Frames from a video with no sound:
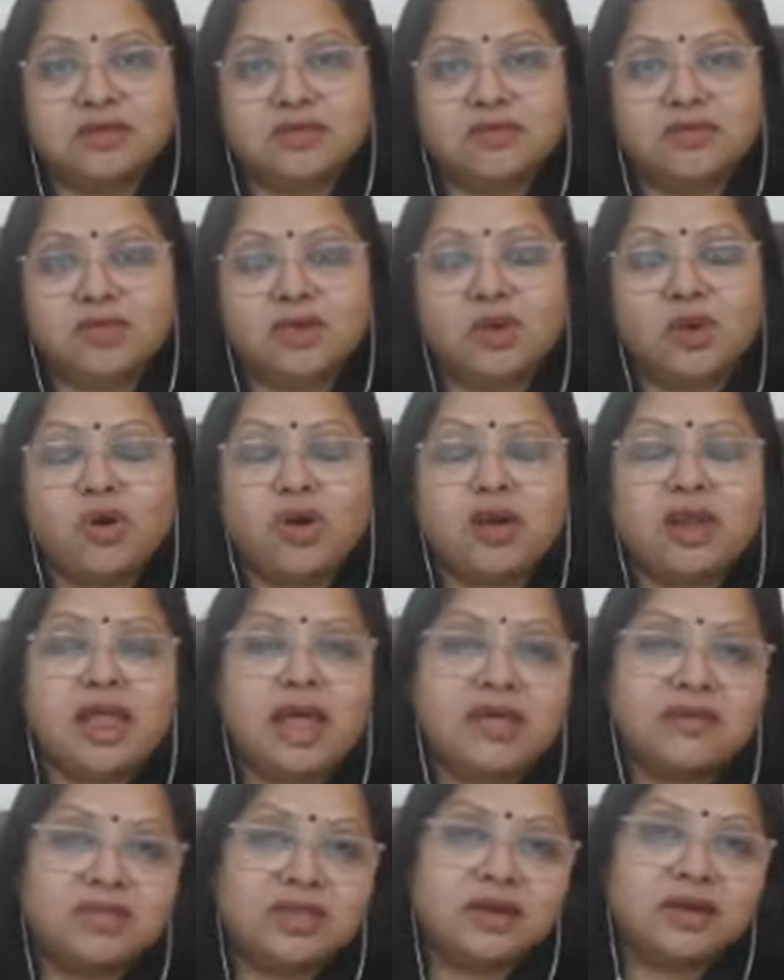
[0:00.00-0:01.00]
We all
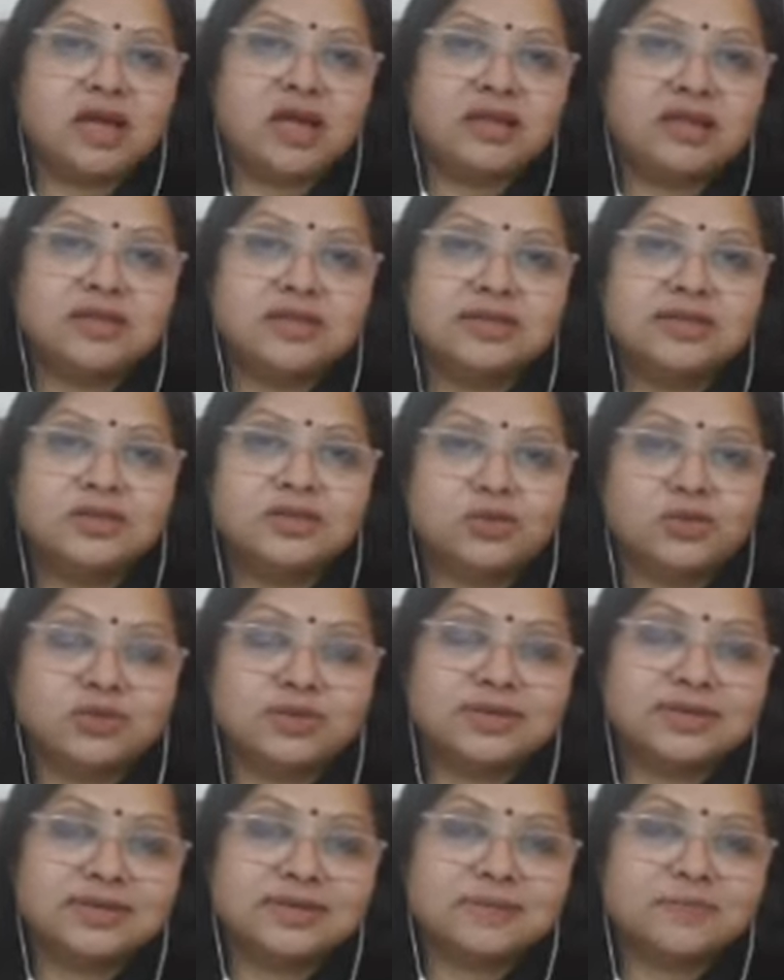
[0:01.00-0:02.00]
have that higher
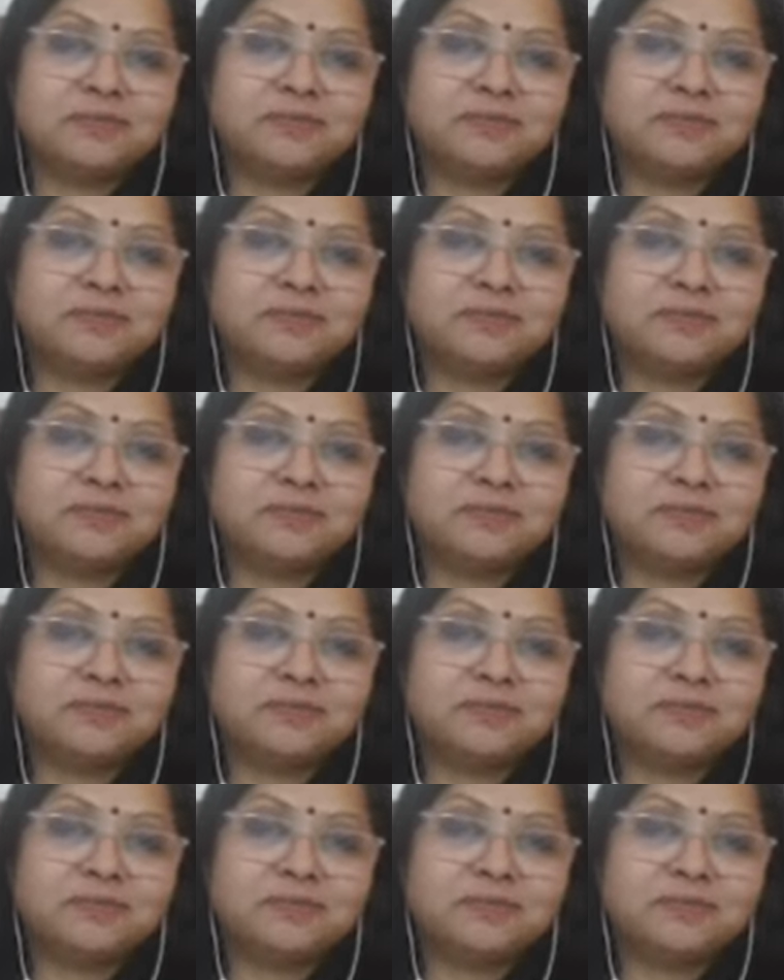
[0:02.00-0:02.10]
source.